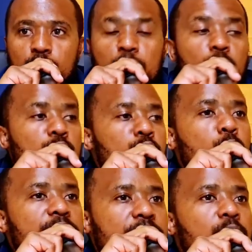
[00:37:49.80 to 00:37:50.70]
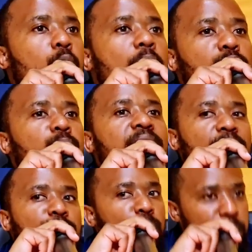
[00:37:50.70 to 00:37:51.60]
because you, you want to
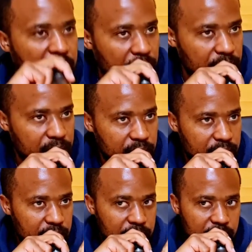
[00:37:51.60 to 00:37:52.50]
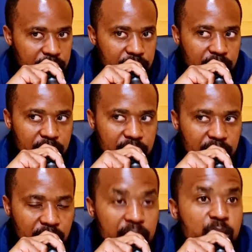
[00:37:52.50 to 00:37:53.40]
hear from me
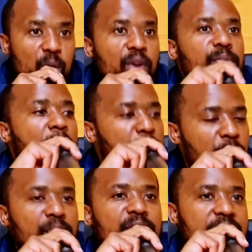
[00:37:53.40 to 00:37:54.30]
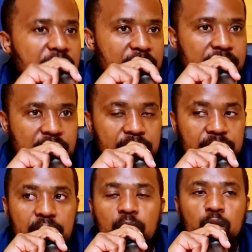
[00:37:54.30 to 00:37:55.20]
instead of my prophets that I
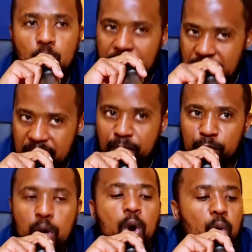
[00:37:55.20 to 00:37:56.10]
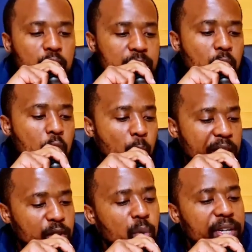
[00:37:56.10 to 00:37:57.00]
sent. You want to hear from... Because
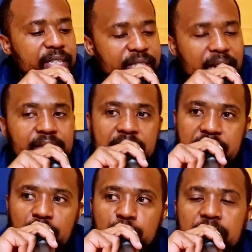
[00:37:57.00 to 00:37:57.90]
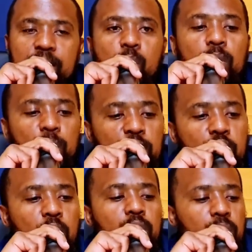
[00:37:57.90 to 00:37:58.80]
when you reject the scriptures, when we
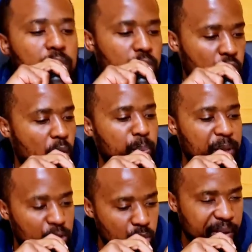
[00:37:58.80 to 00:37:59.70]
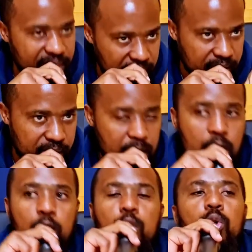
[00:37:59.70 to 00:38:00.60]
show you, don't be doing this.
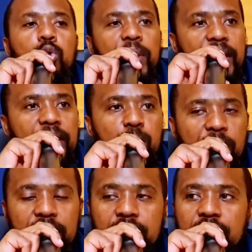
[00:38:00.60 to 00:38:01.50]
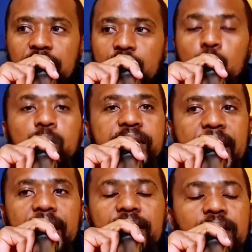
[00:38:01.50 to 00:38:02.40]
You do it anyway. You
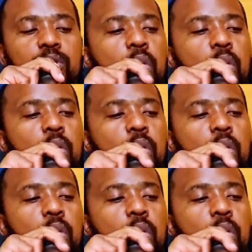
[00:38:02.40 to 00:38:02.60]
saying,